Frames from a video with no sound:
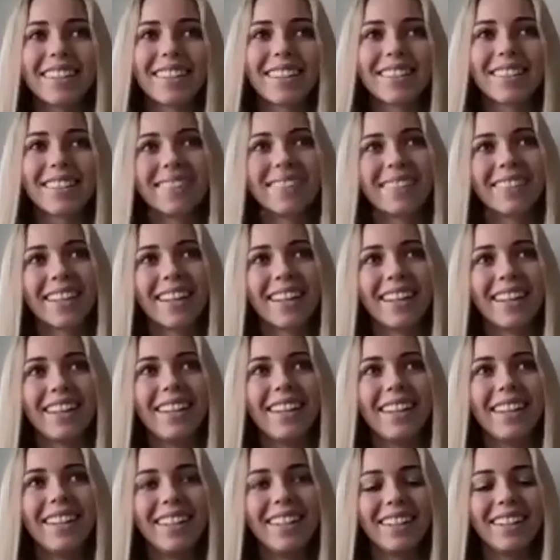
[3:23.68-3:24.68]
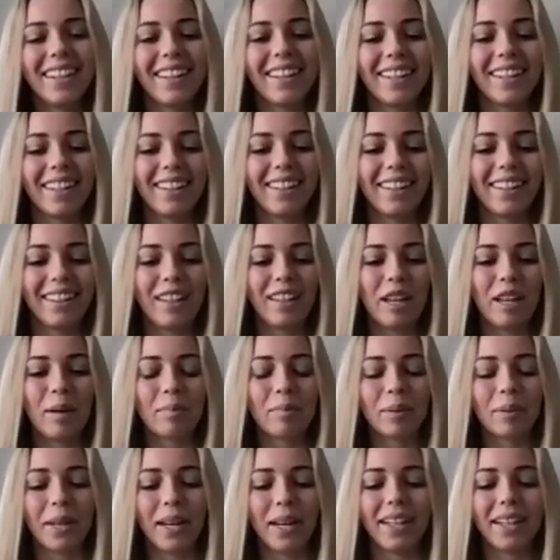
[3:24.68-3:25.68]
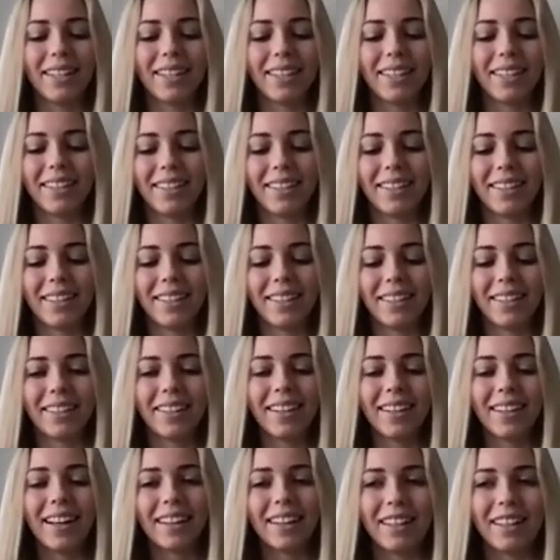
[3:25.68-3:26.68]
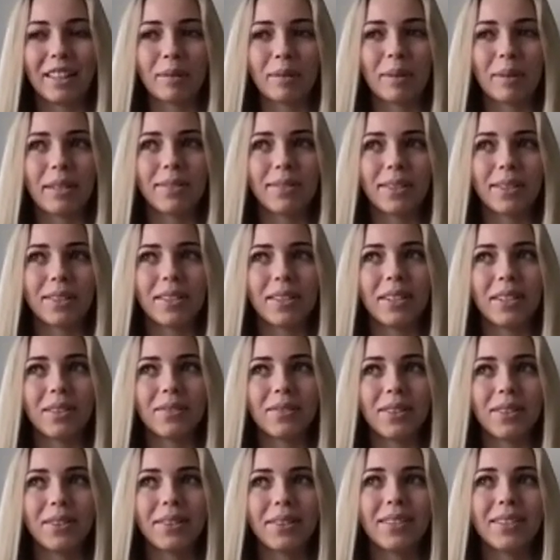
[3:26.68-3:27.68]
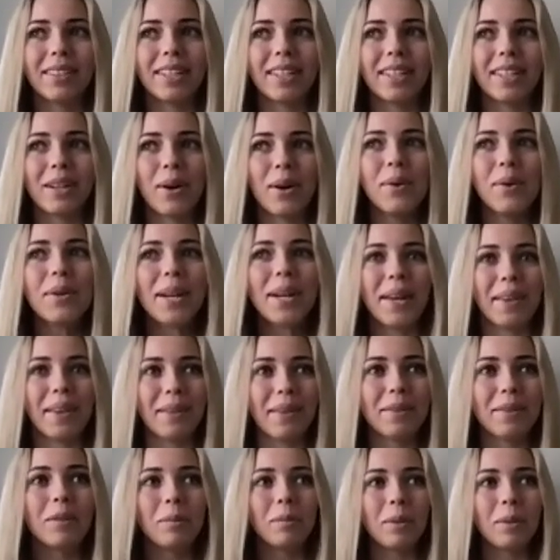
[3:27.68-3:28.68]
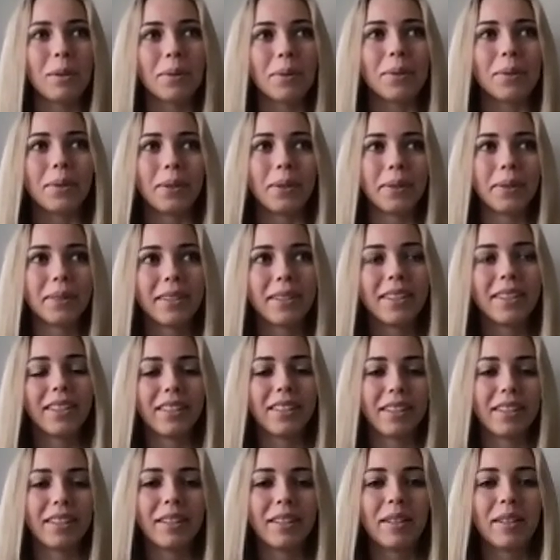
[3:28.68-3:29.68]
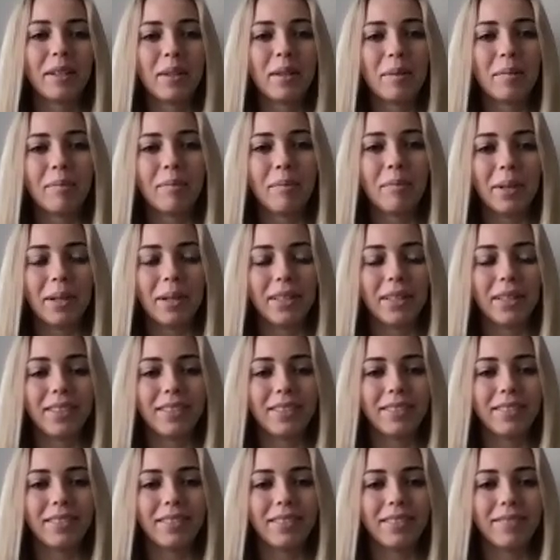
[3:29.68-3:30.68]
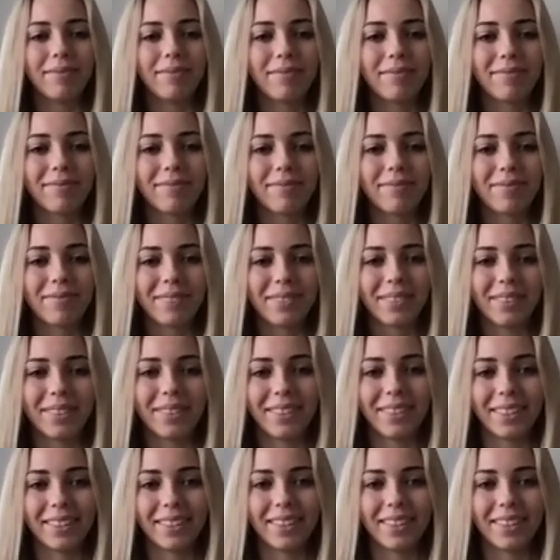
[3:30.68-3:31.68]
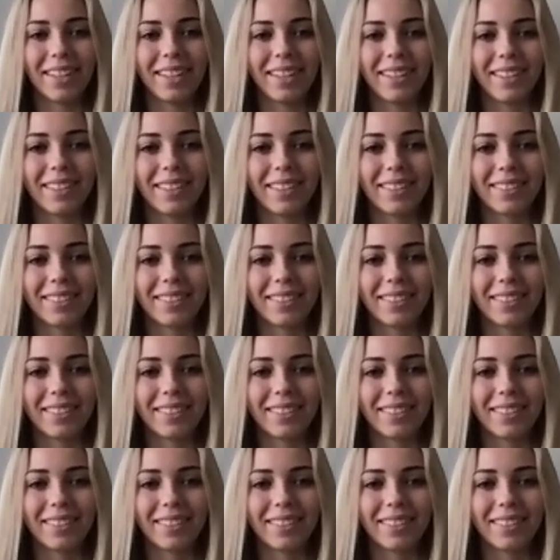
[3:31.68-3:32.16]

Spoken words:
Skullcandy and I applied and had like my first interview. I was like, okay, this will be cool. But it was exciting.